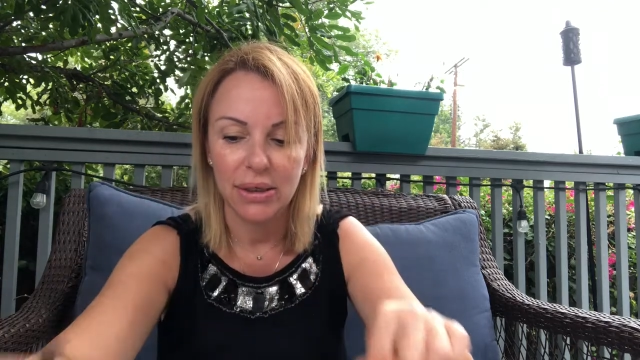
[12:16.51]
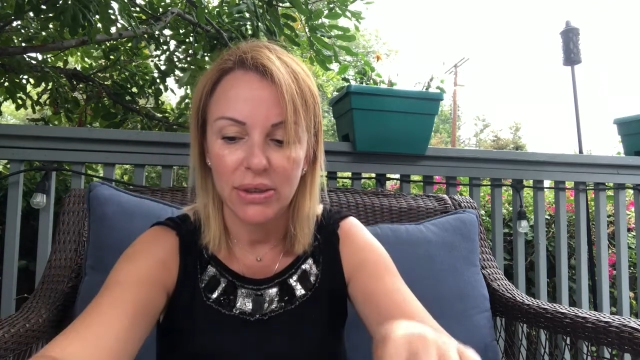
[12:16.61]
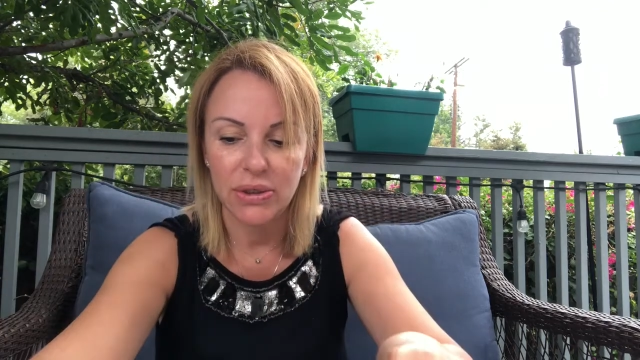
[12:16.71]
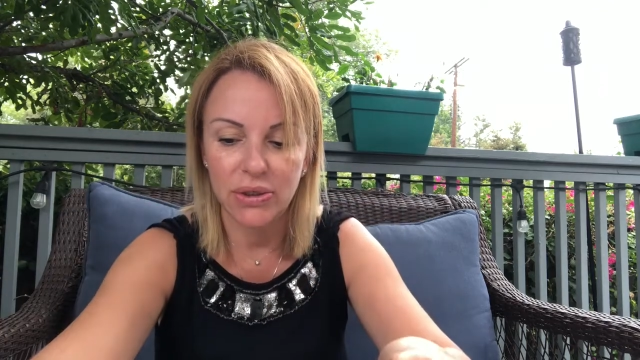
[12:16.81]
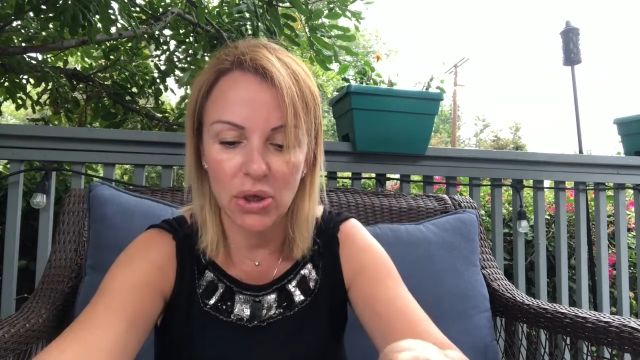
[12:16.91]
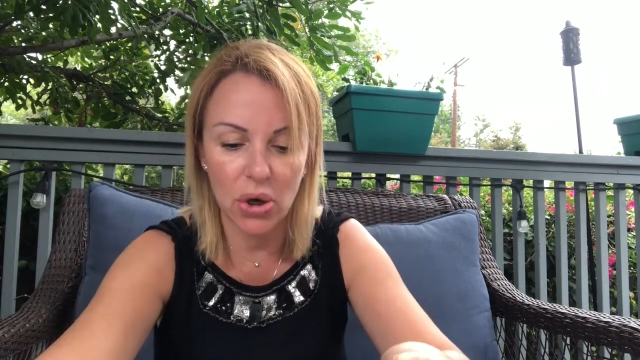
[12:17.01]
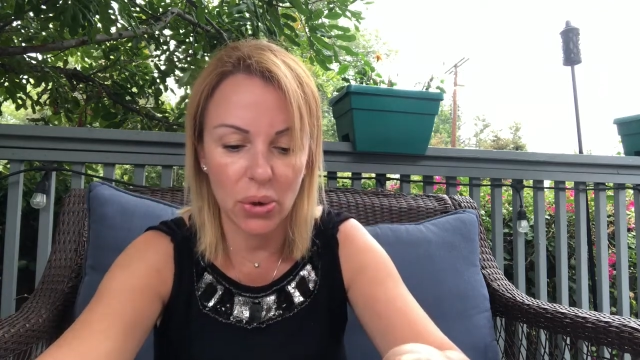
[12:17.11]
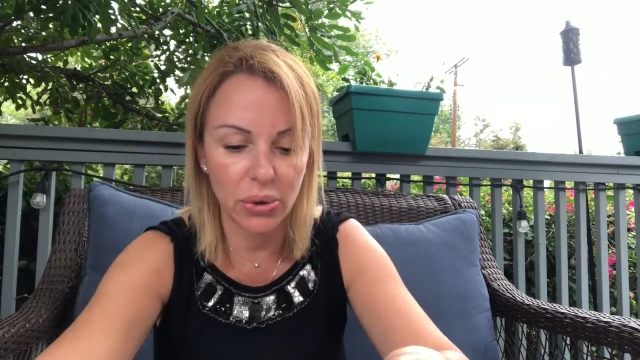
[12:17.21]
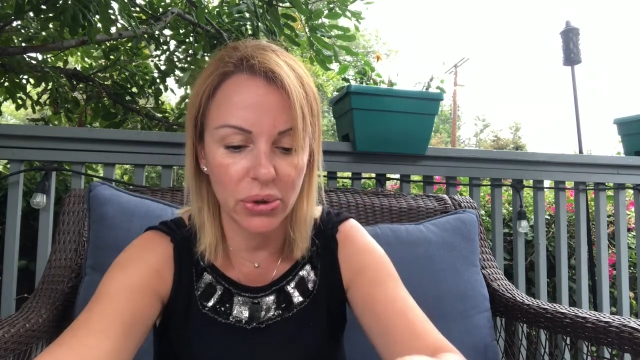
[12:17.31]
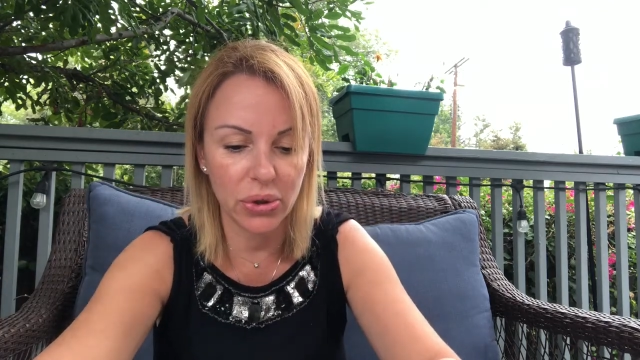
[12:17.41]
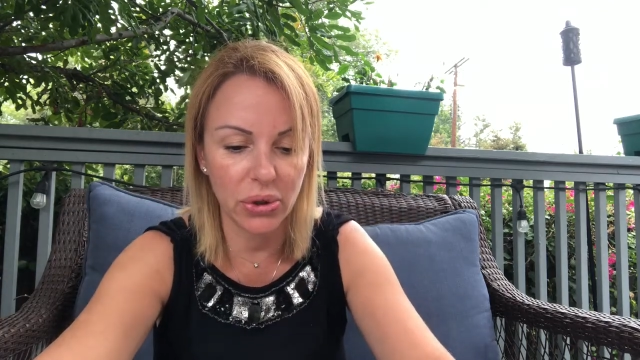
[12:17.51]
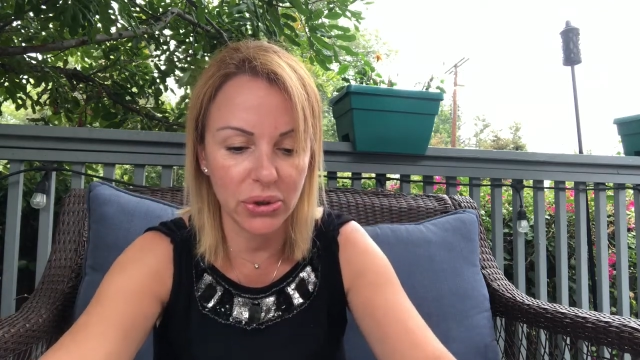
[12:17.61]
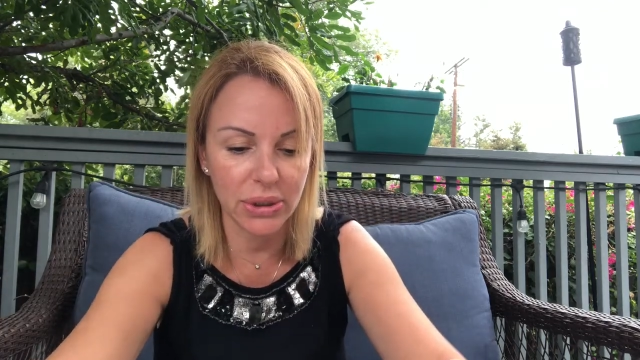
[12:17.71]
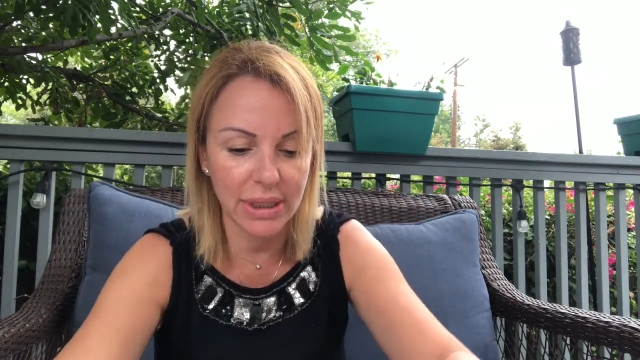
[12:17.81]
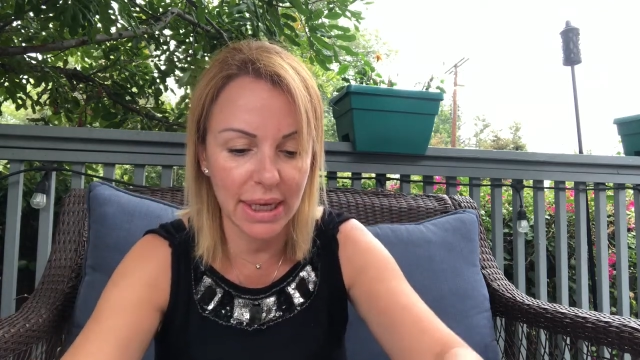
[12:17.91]
So you're going
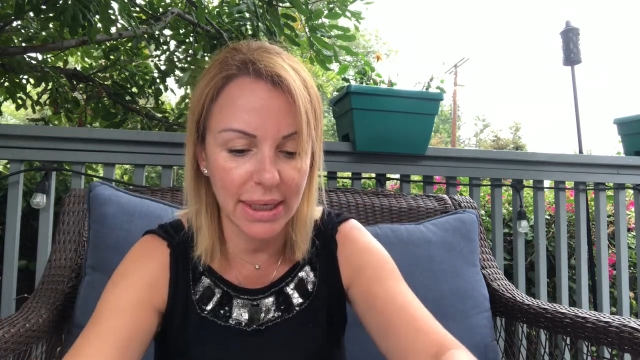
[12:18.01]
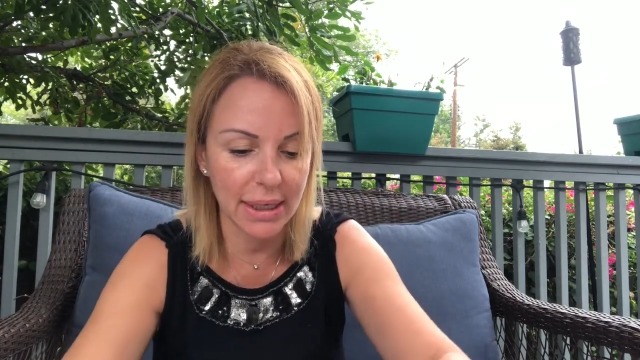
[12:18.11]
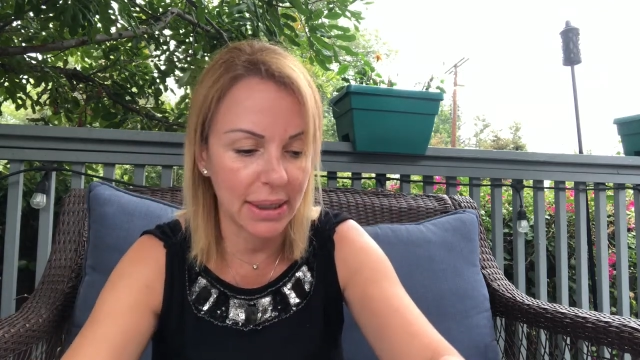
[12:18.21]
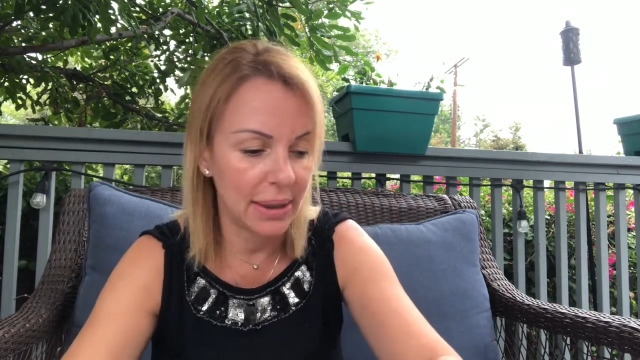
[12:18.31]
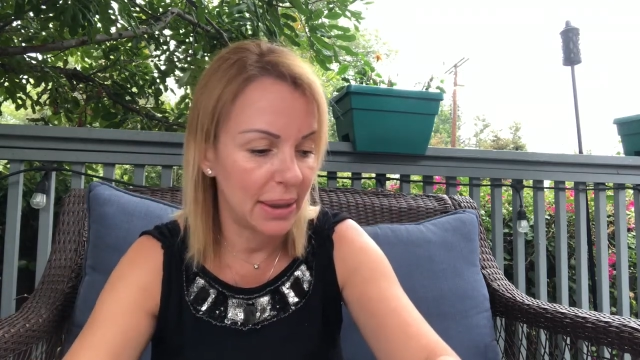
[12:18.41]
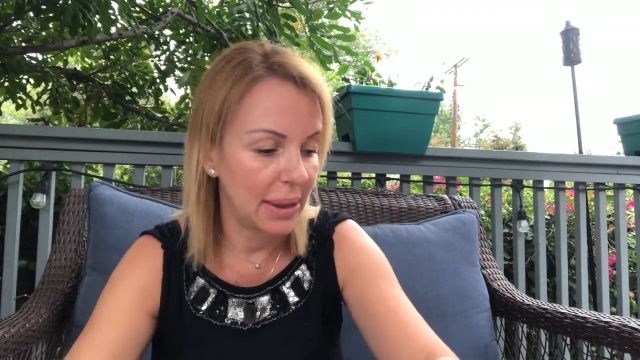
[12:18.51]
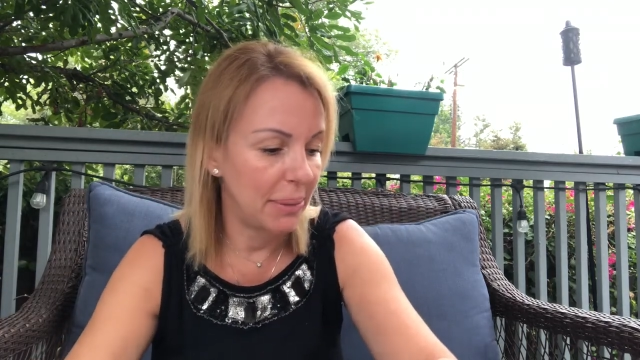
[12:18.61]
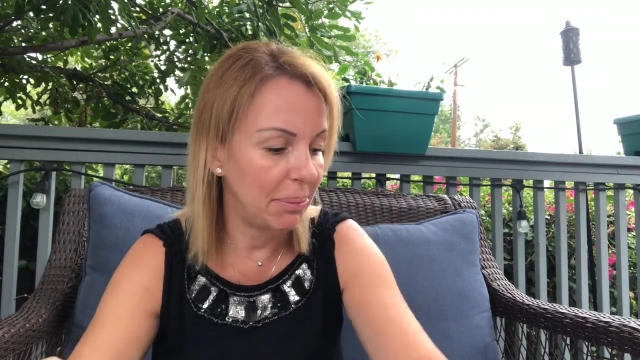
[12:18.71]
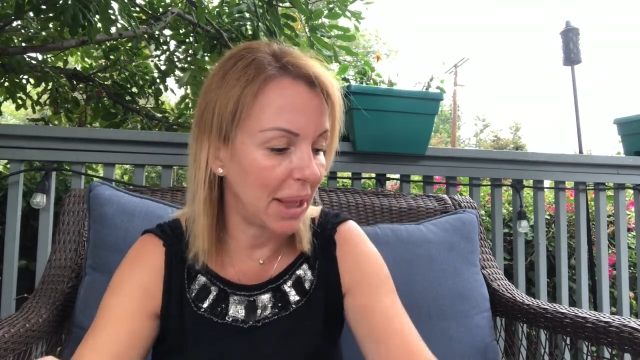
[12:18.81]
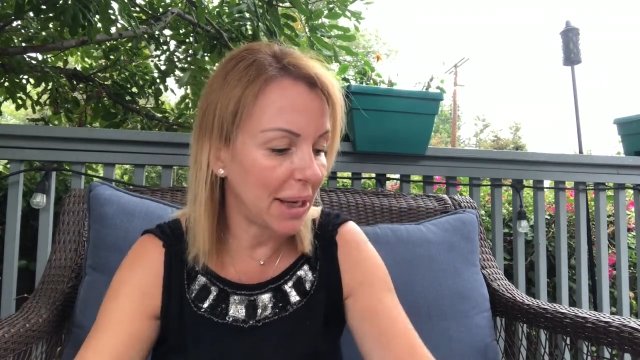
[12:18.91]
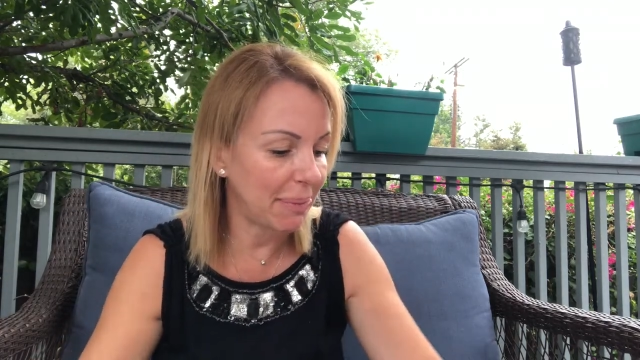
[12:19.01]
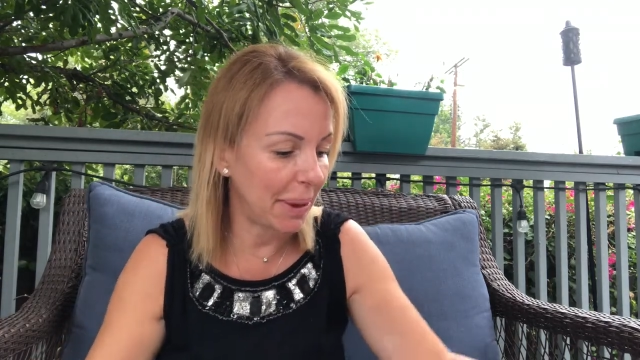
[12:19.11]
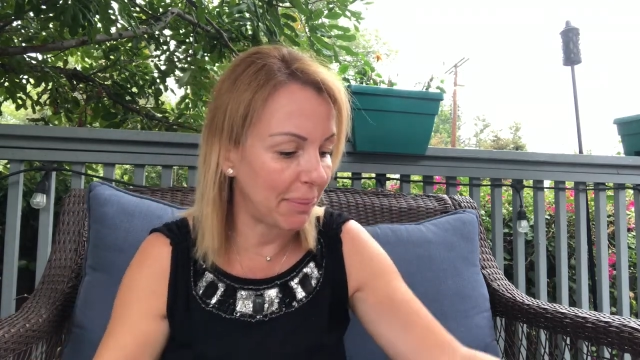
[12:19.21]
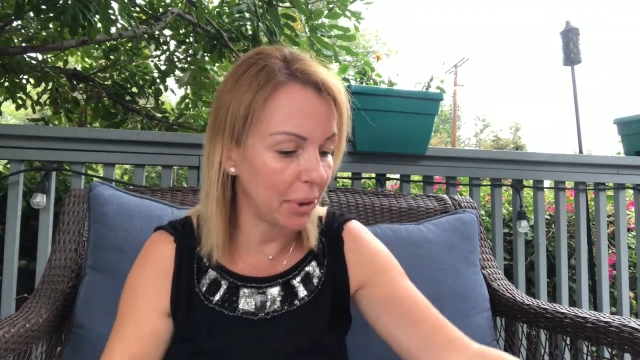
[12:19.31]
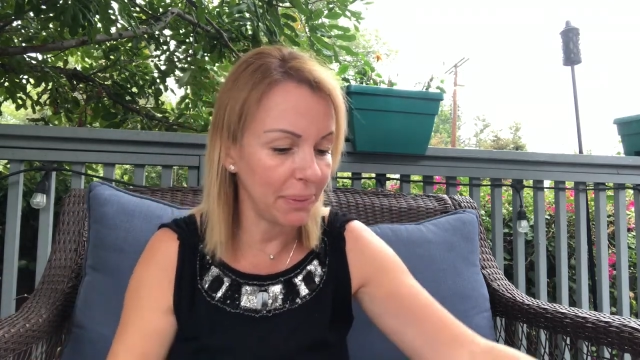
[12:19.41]
to take black
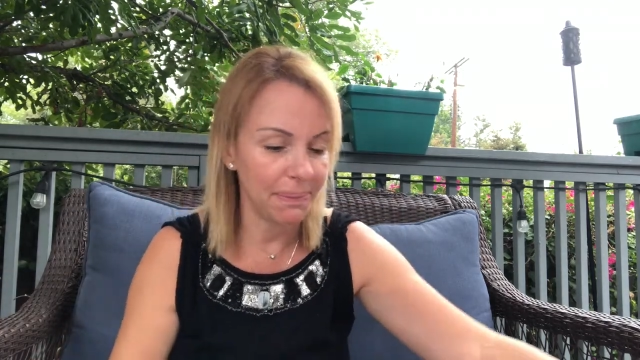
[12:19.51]
paper